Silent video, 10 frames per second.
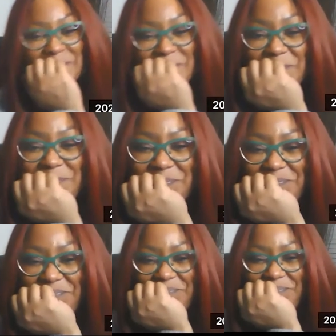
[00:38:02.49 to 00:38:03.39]
no, no.
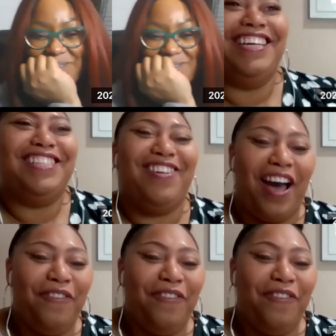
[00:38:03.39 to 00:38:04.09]
They are not scared.